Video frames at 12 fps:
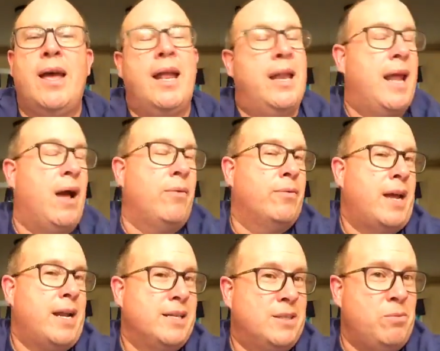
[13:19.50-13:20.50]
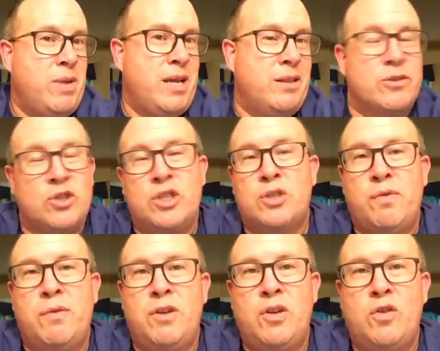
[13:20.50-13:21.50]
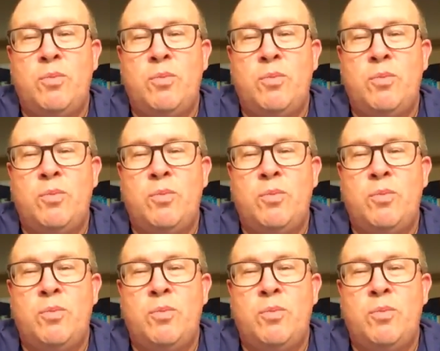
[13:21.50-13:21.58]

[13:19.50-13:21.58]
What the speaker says: Now, that doesn't mean there's just 52